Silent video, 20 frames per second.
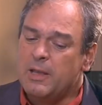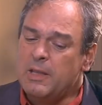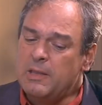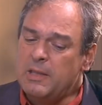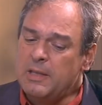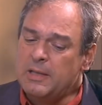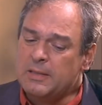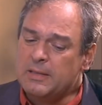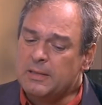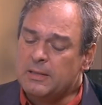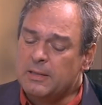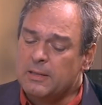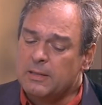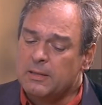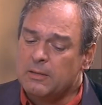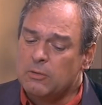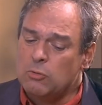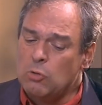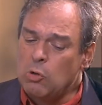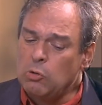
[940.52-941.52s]
It is
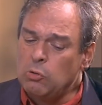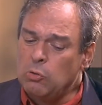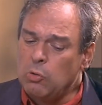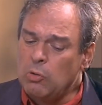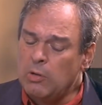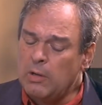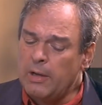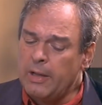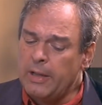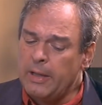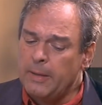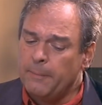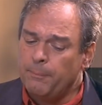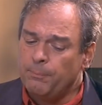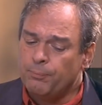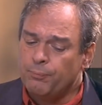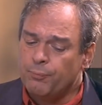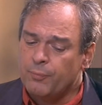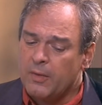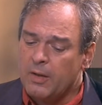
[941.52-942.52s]
uh, not only
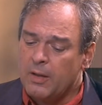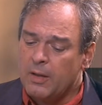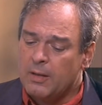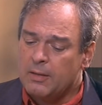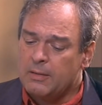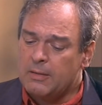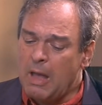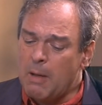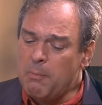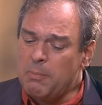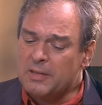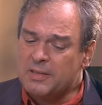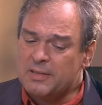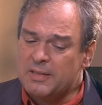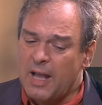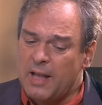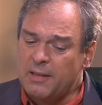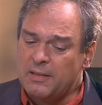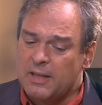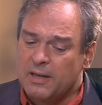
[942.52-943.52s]
double
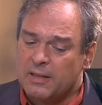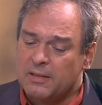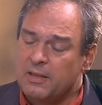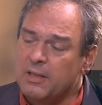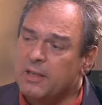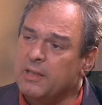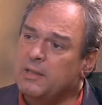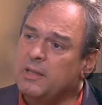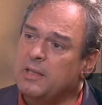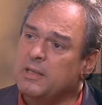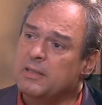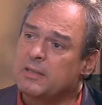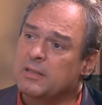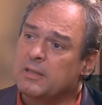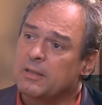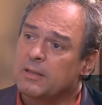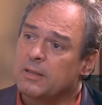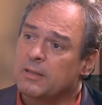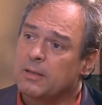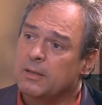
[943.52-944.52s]
standard, it is
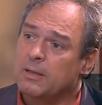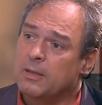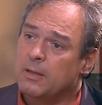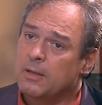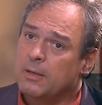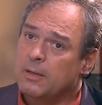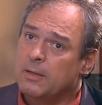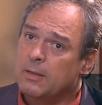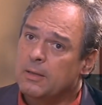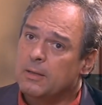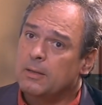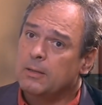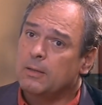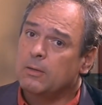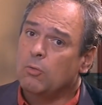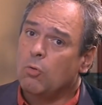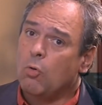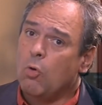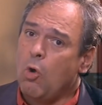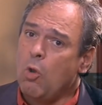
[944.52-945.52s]

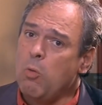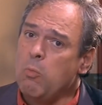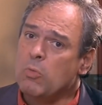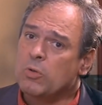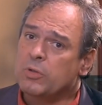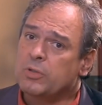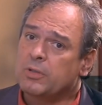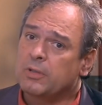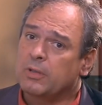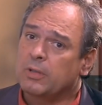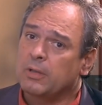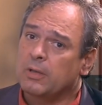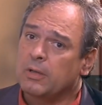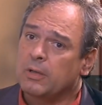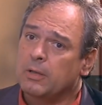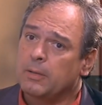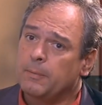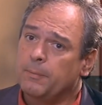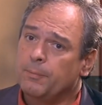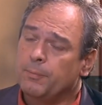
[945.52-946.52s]
uh, almost
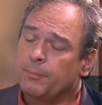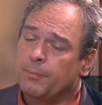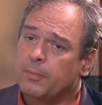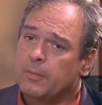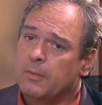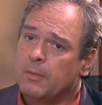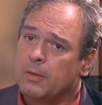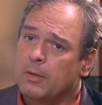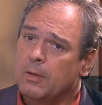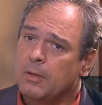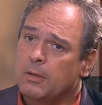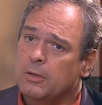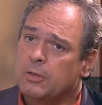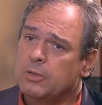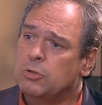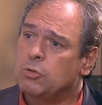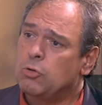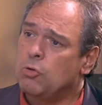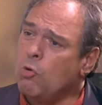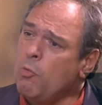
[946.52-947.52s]

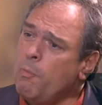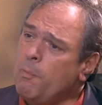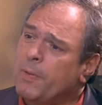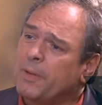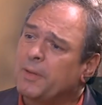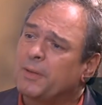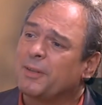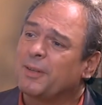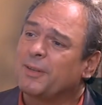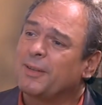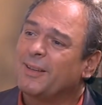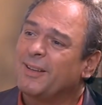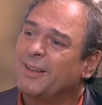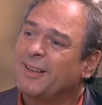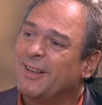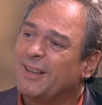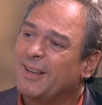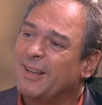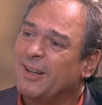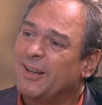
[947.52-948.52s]
uh, stupid
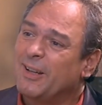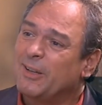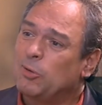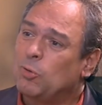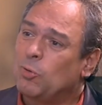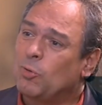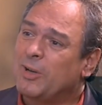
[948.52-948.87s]
to